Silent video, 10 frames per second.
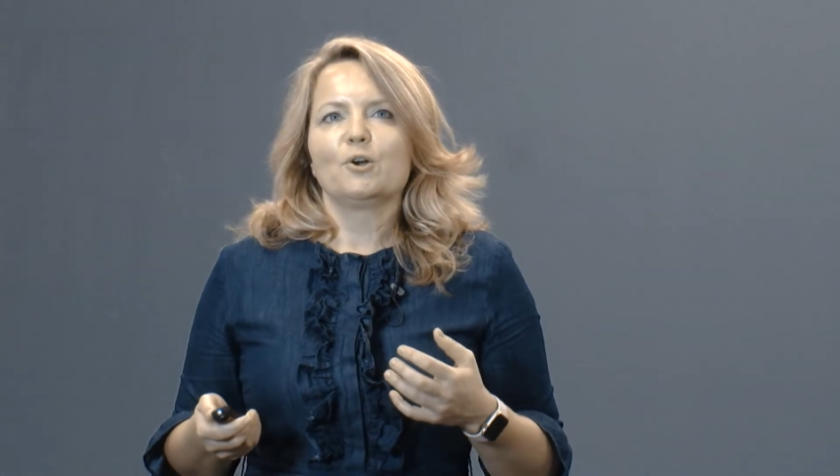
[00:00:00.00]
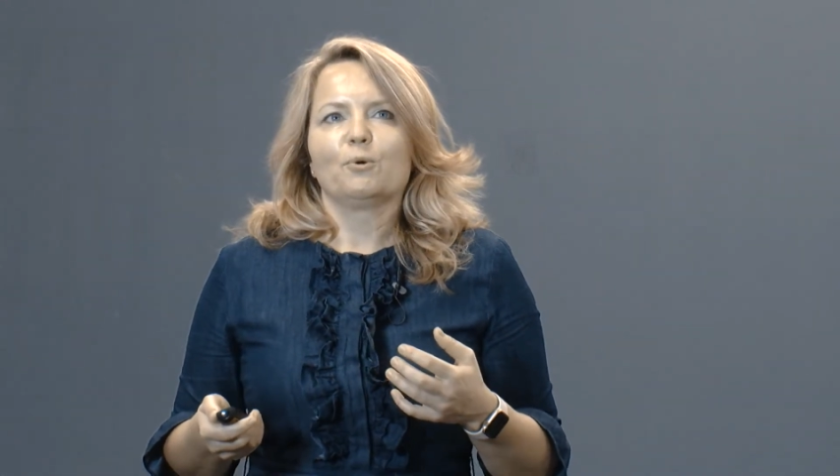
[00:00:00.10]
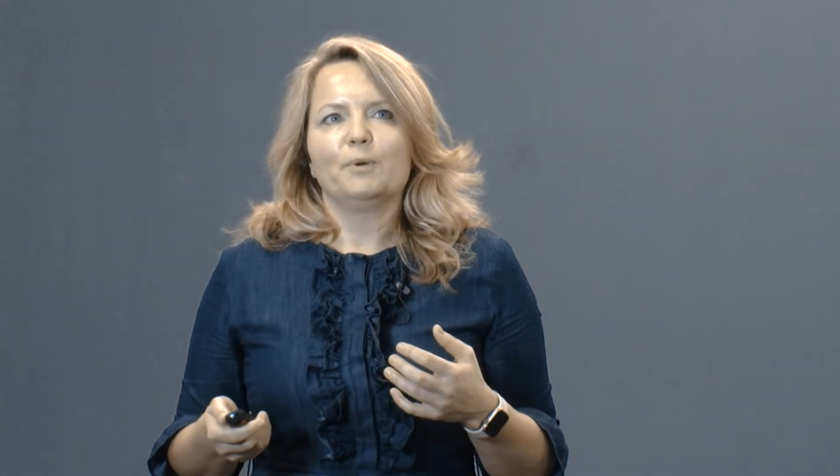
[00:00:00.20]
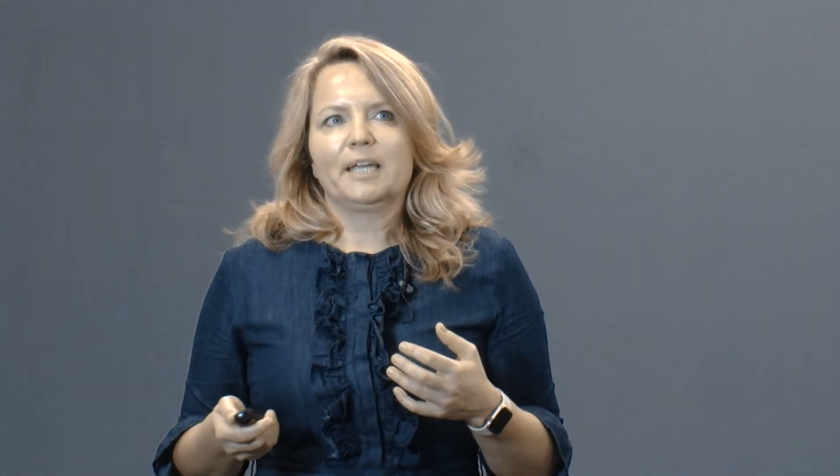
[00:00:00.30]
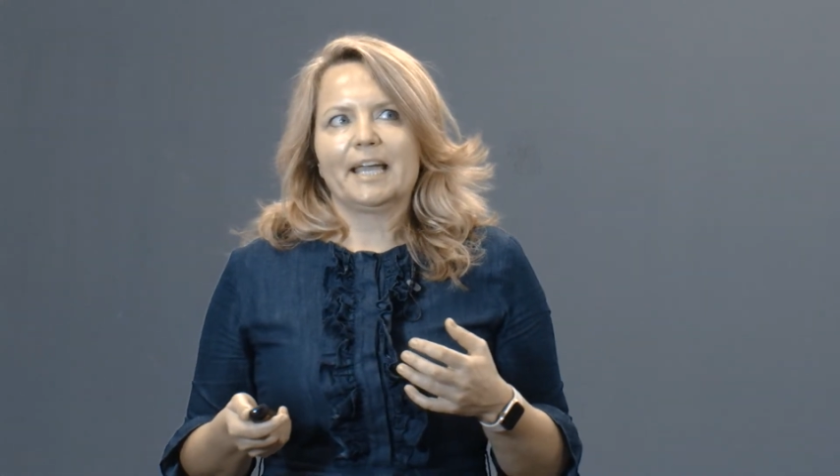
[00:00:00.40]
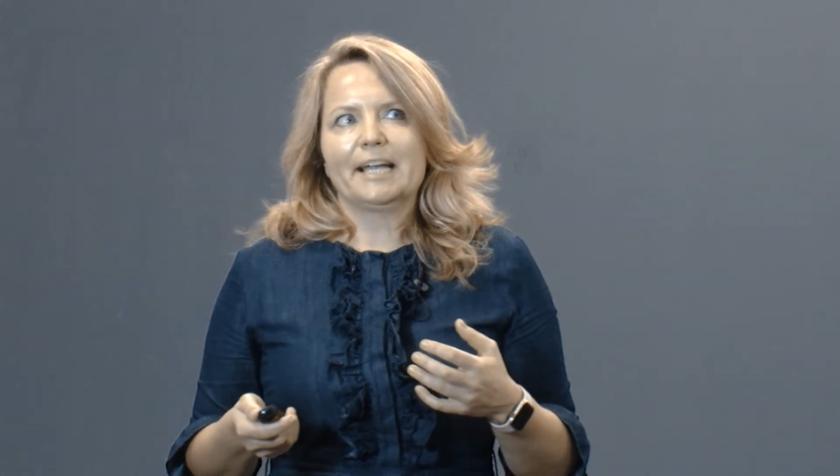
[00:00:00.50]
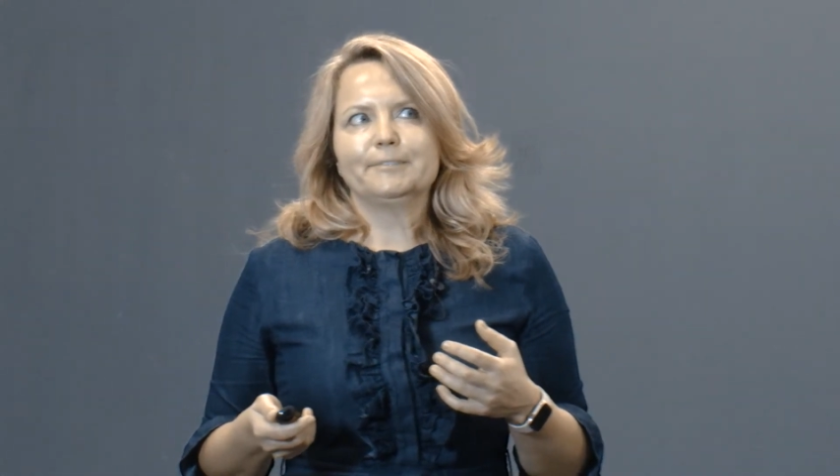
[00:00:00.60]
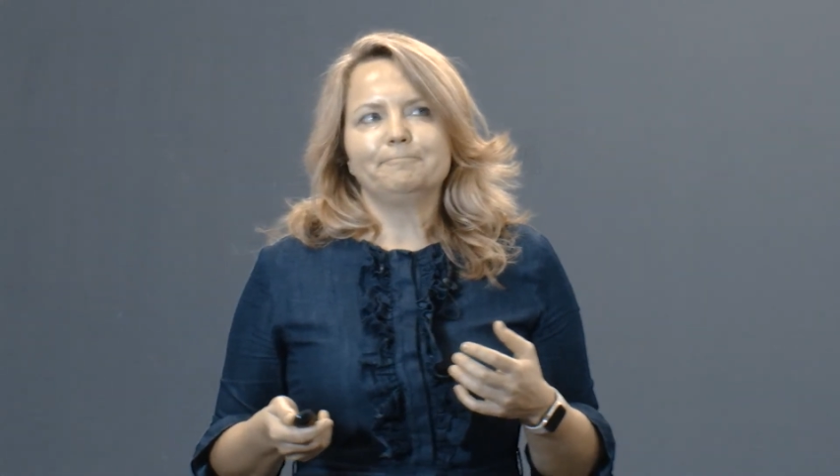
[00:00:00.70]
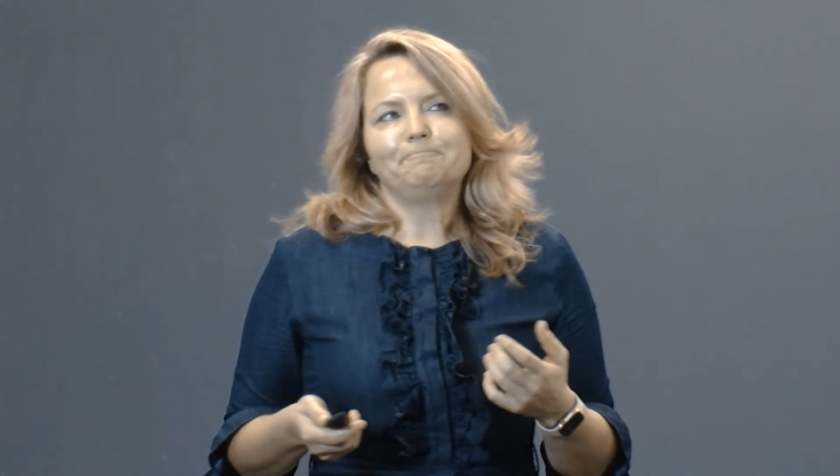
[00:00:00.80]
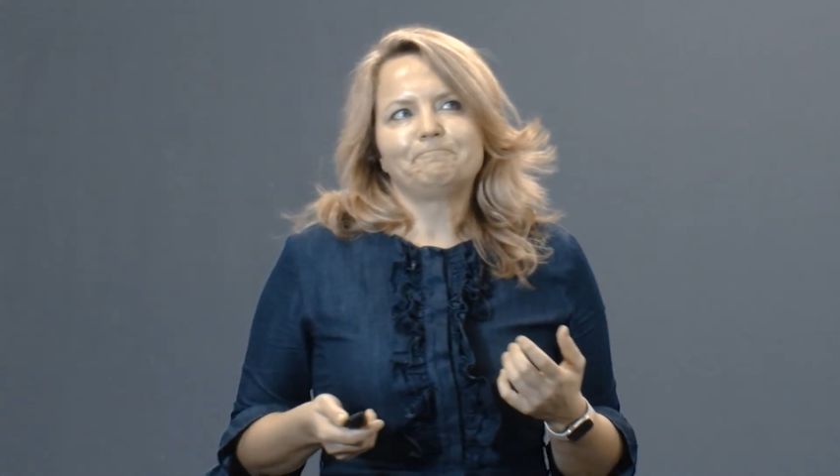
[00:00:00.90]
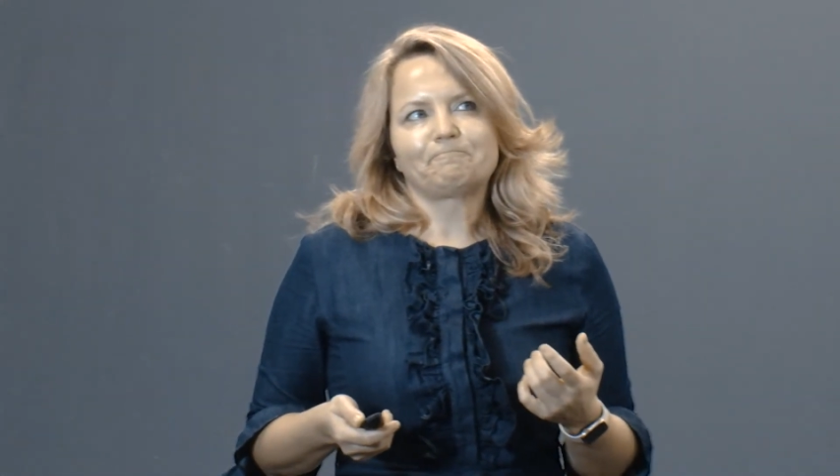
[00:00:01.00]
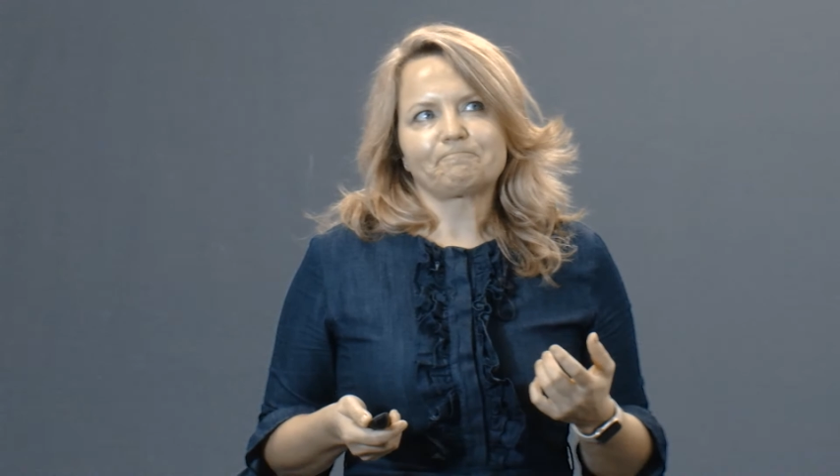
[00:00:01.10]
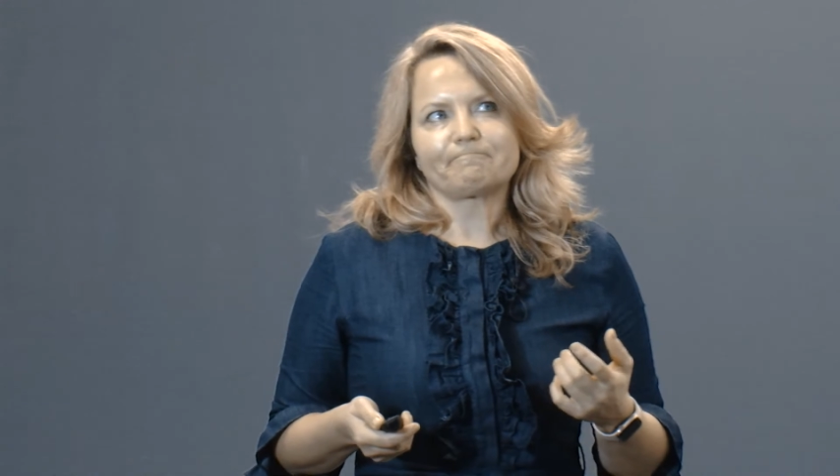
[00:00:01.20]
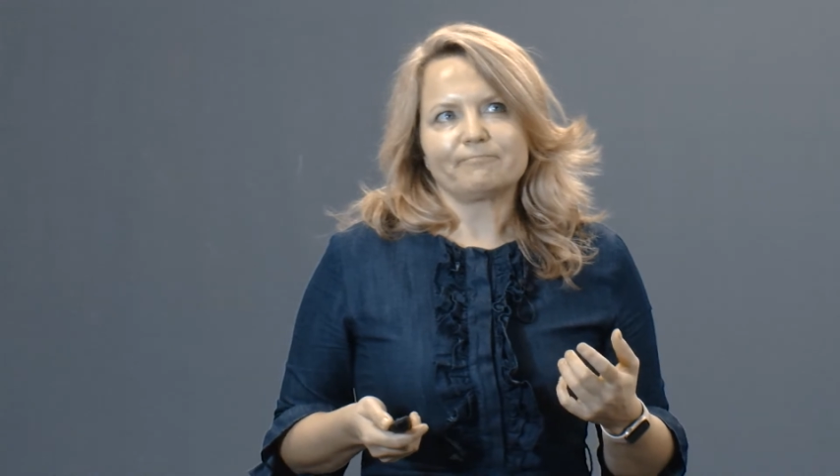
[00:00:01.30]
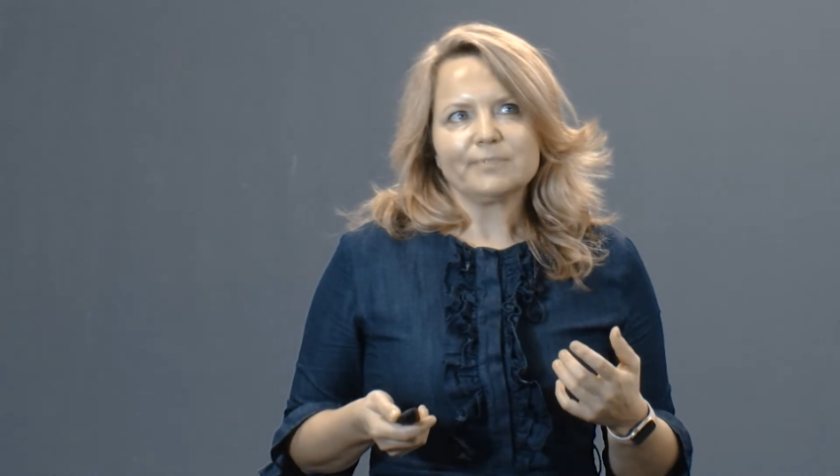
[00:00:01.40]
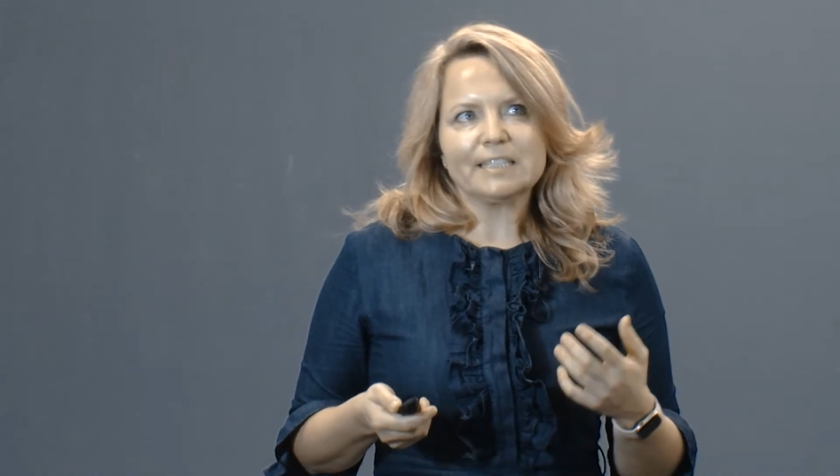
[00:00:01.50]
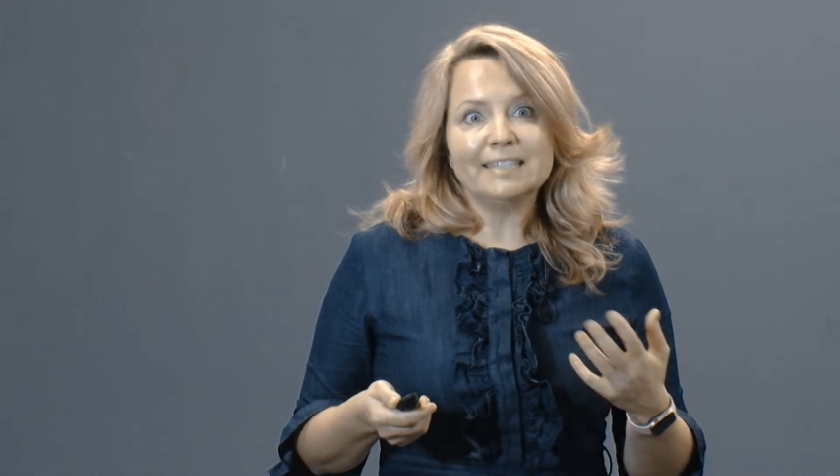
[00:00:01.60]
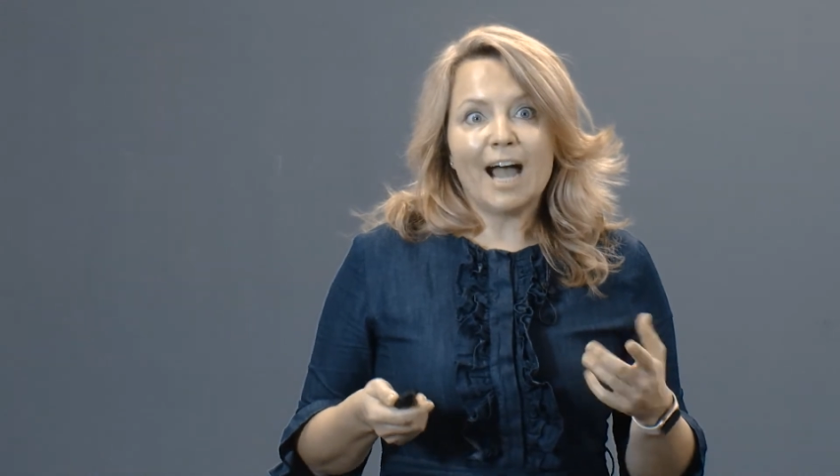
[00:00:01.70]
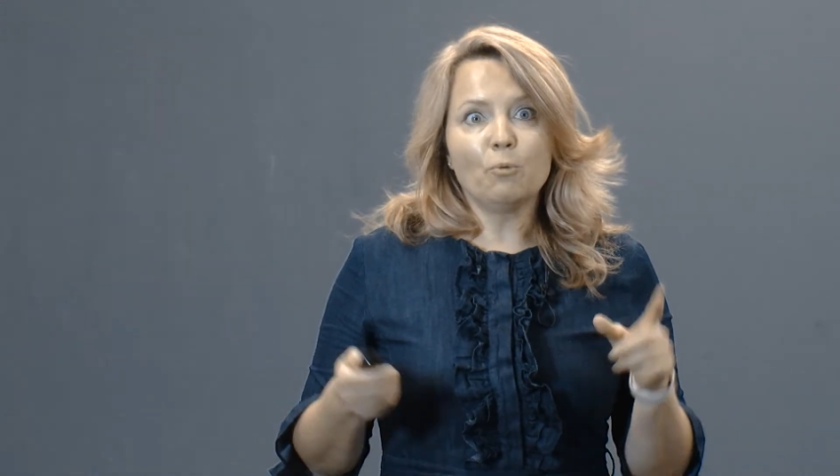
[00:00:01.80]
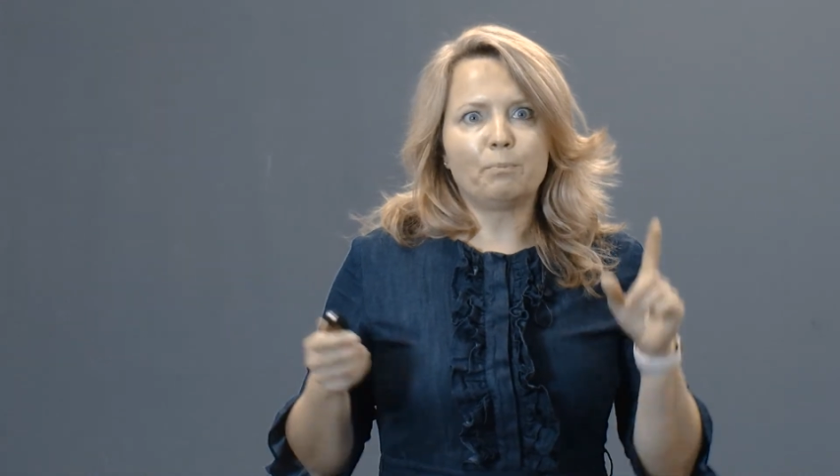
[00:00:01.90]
we can now